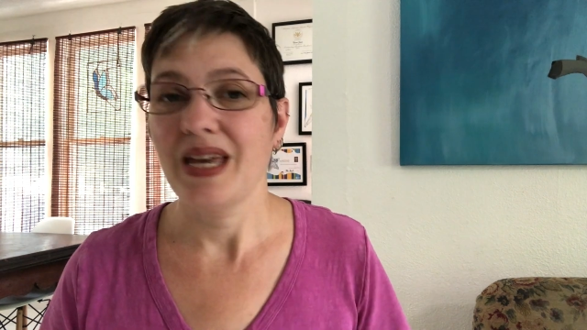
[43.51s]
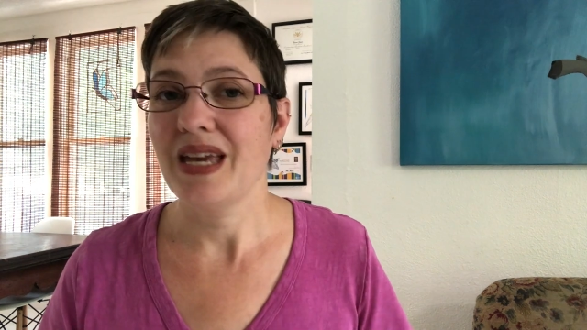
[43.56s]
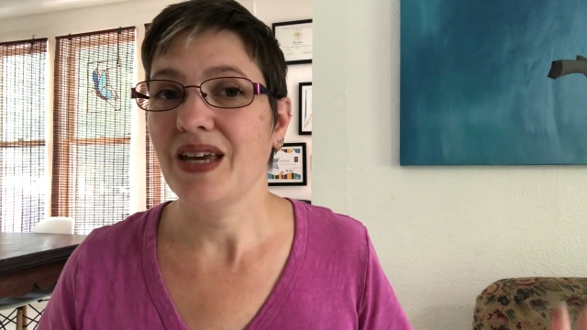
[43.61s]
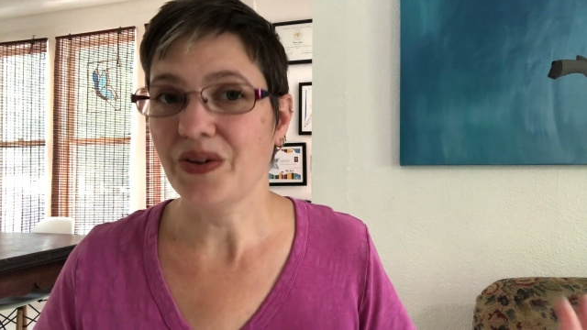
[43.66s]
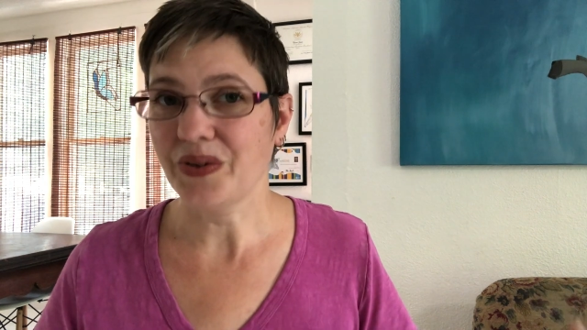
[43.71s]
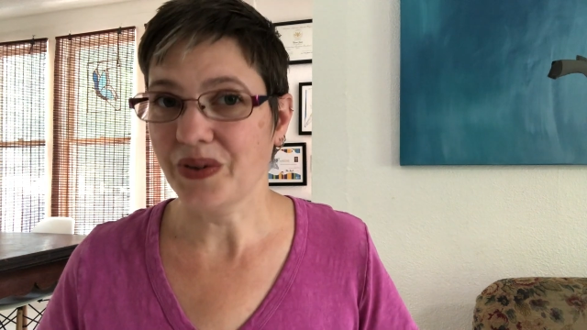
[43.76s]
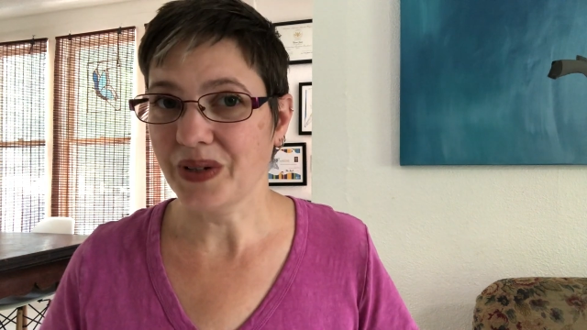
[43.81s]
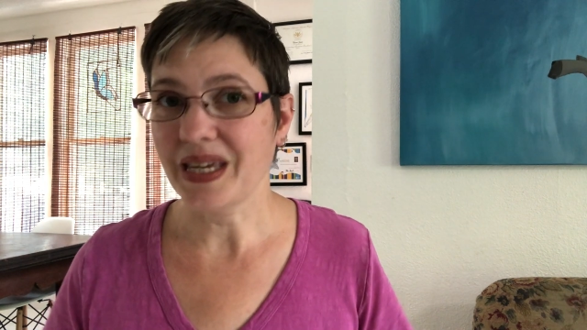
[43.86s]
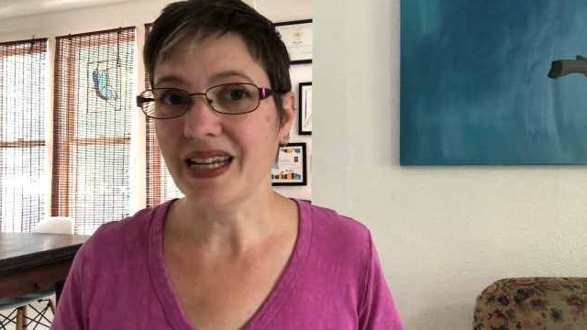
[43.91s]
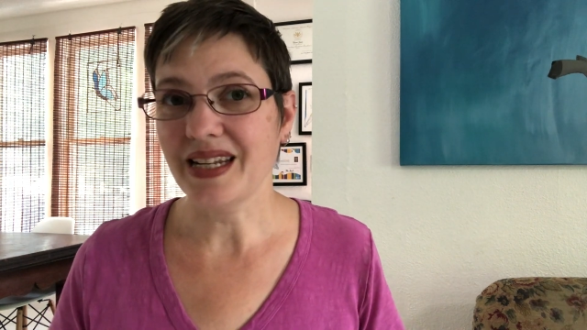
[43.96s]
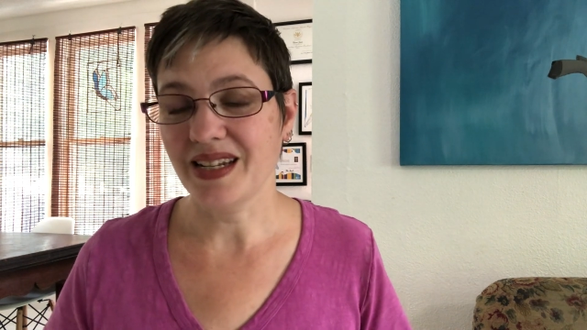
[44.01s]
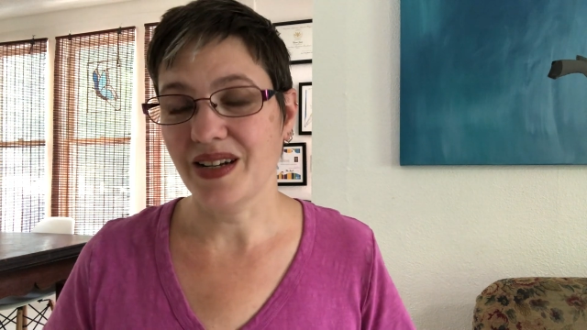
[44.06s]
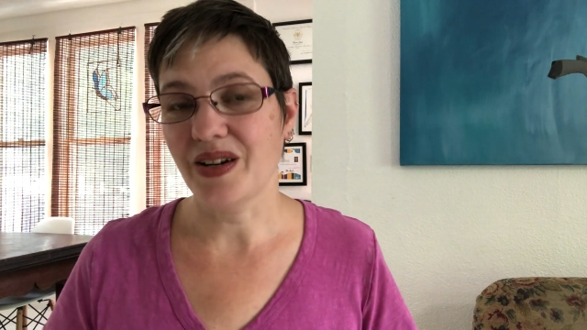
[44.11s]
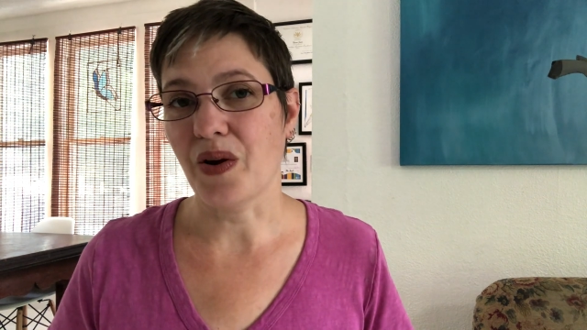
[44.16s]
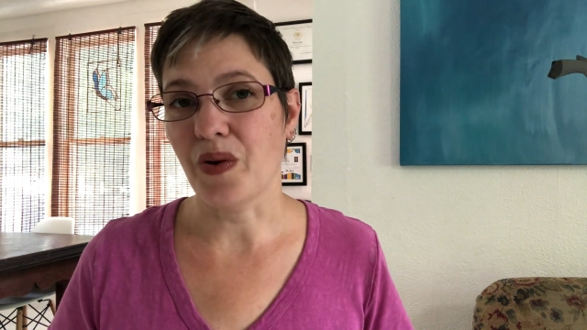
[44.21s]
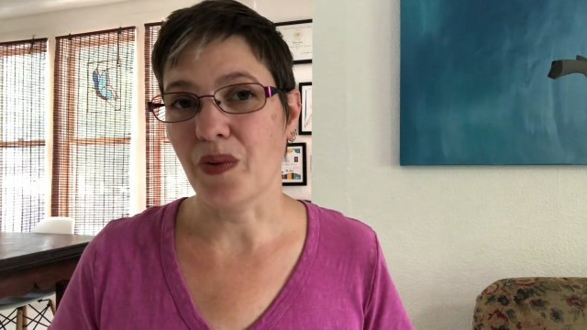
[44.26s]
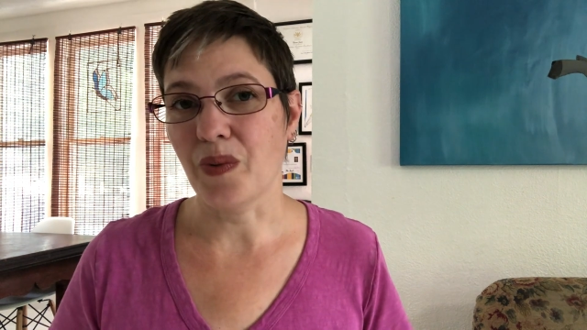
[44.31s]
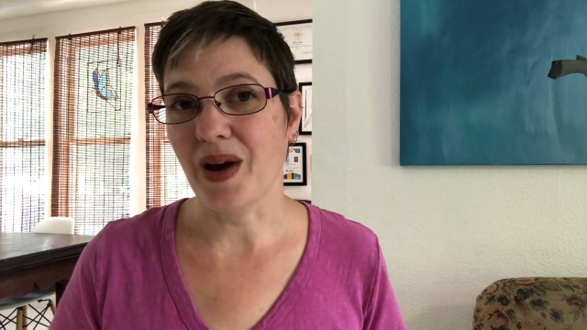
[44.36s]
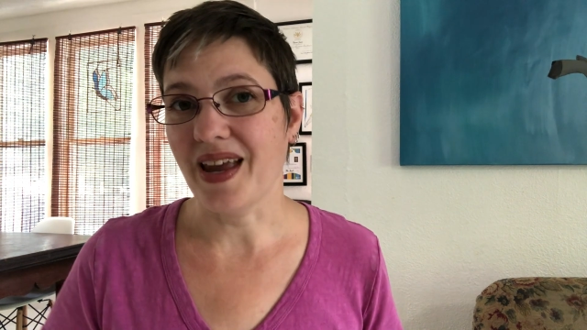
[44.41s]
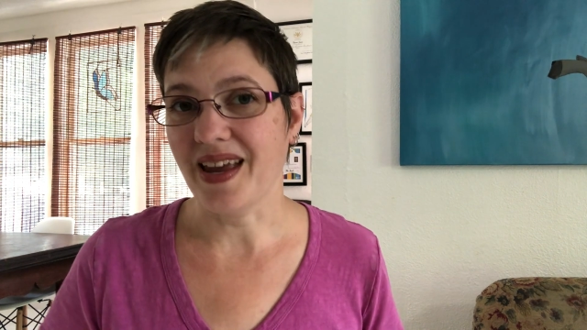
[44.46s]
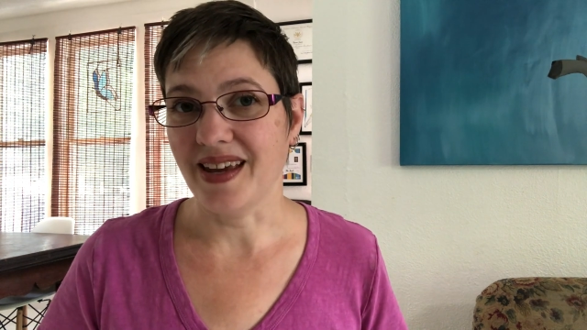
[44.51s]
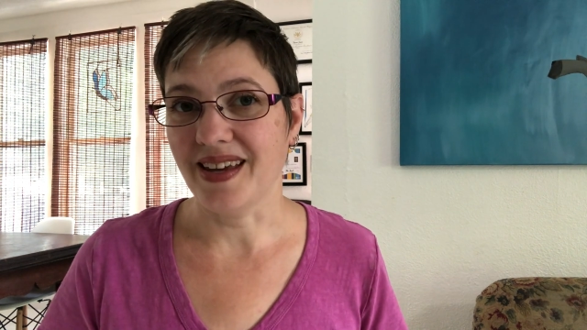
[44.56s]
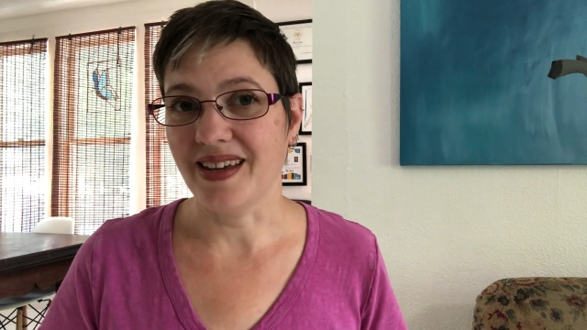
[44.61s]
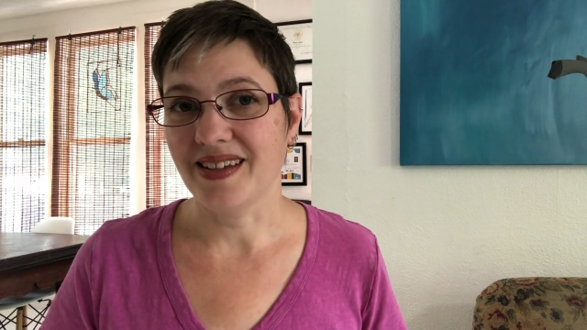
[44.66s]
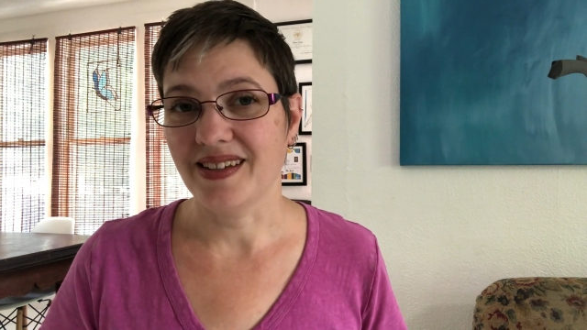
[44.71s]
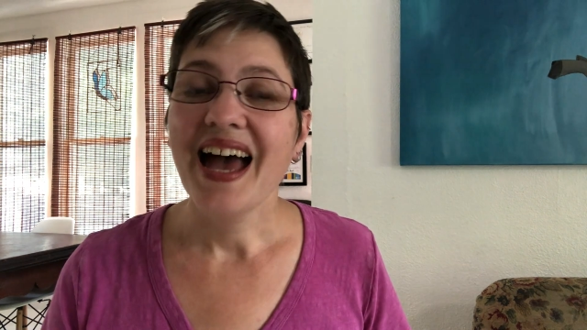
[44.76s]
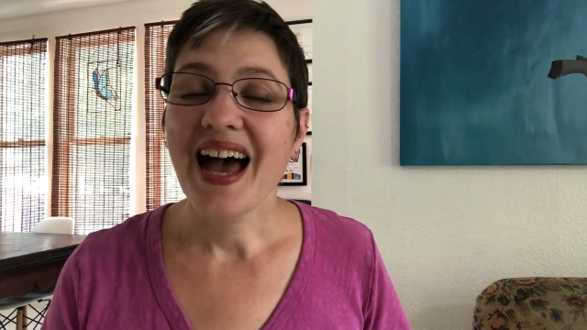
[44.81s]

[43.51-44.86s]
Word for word: it'll get in our way.